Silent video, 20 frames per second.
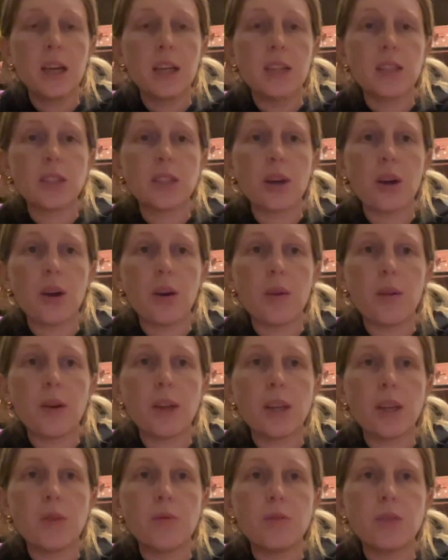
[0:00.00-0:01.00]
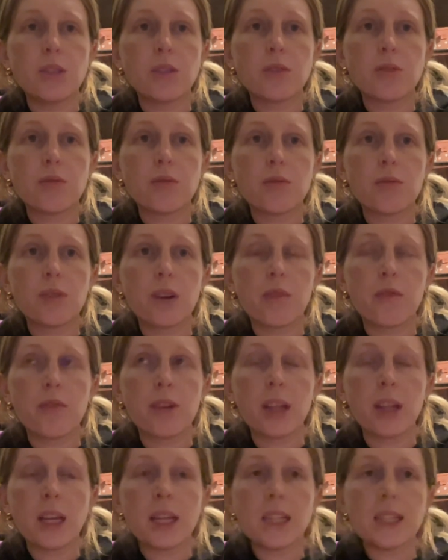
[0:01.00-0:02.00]
So you just
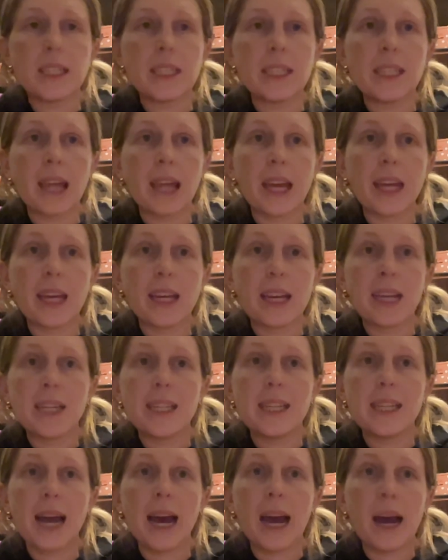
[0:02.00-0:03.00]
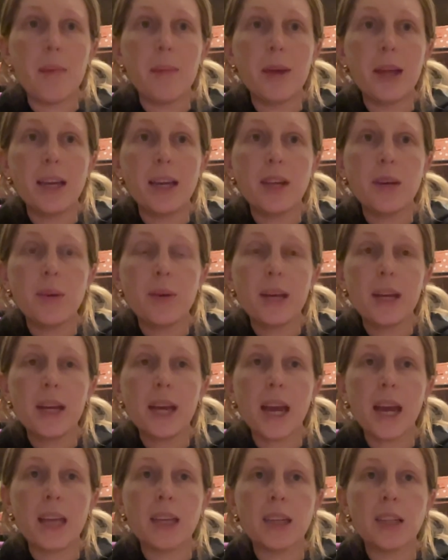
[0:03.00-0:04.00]
really like can dab into it,
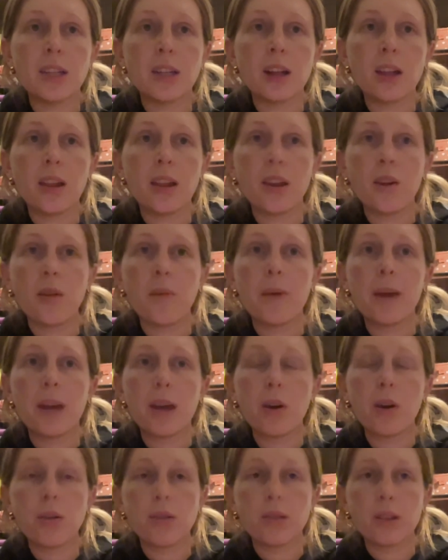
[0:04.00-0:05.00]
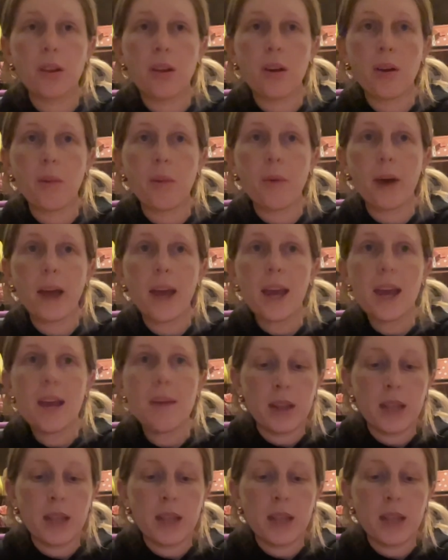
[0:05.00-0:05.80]
and a little bit goes a long way.